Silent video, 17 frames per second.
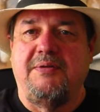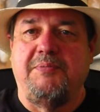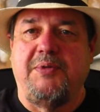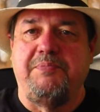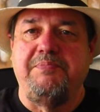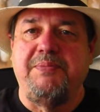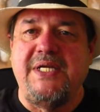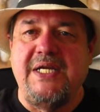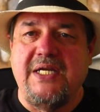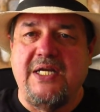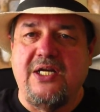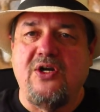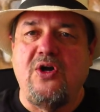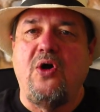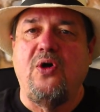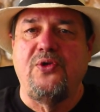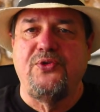But being a
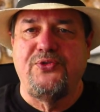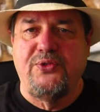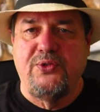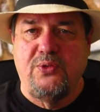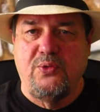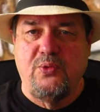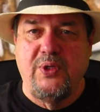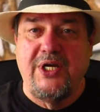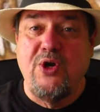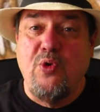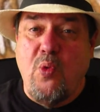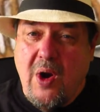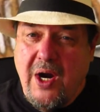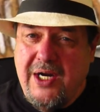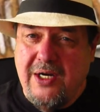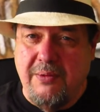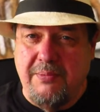cultural
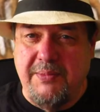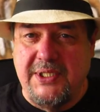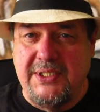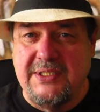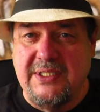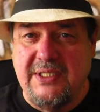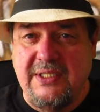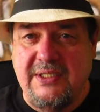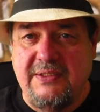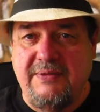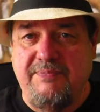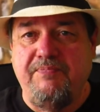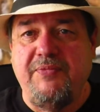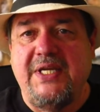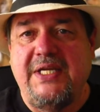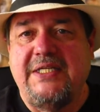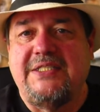requirement,
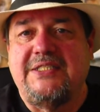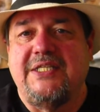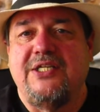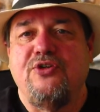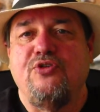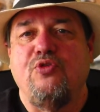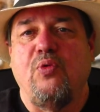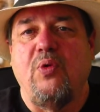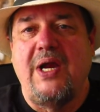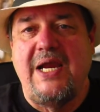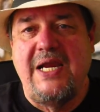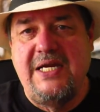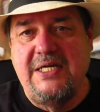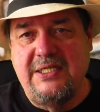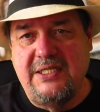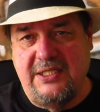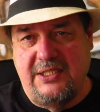it's
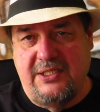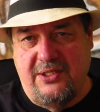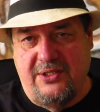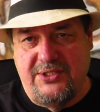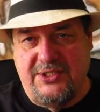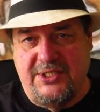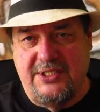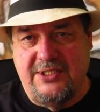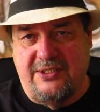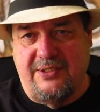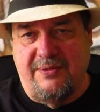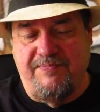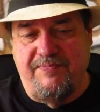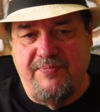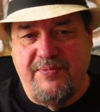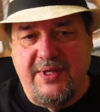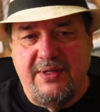ingrained in their
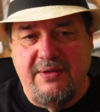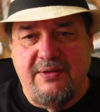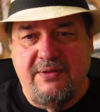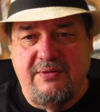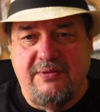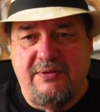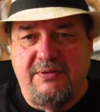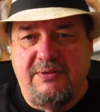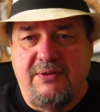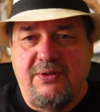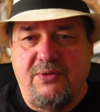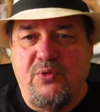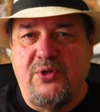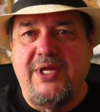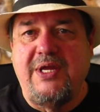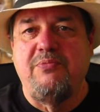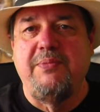system.
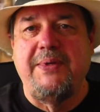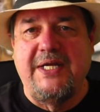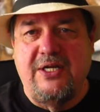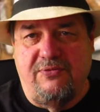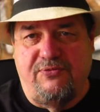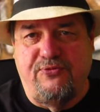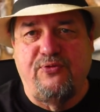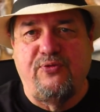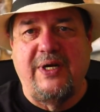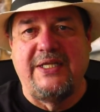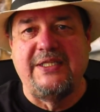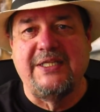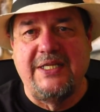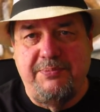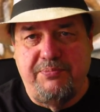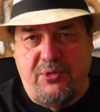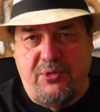Were they being a friendly